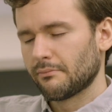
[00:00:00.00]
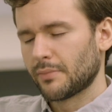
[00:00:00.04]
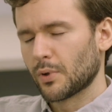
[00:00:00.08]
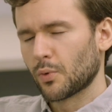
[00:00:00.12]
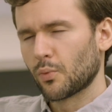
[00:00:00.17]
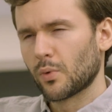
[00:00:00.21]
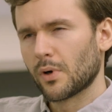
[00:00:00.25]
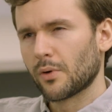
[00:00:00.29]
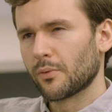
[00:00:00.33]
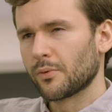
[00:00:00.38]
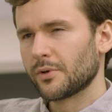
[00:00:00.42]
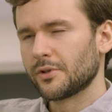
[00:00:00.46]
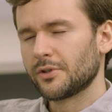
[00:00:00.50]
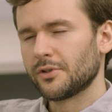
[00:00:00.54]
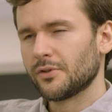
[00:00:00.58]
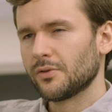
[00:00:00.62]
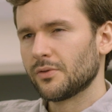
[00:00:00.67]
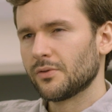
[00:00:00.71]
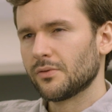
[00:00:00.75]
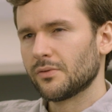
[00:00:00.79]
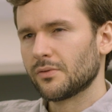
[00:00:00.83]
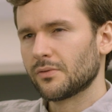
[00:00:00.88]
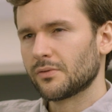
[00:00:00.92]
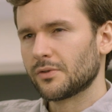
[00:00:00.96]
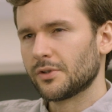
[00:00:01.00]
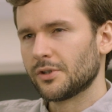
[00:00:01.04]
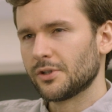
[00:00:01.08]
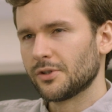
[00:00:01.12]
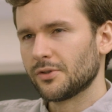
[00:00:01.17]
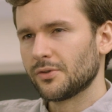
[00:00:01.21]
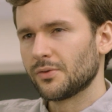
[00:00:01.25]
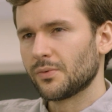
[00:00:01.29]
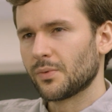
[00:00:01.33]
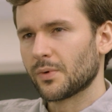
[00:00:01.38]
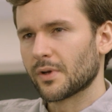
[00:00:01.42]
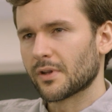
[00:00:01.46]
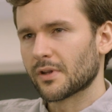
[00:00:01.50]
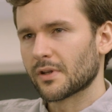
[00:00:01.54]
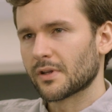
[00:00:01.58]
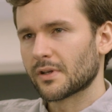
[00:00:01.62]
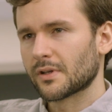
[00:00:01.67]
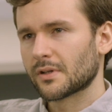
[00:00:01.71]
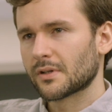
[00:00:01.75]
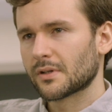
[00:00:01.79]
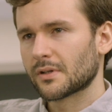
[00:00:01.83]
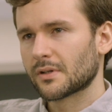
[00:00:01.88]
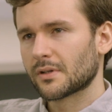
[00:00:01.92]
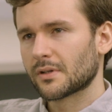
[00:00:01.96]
But what would you do with it?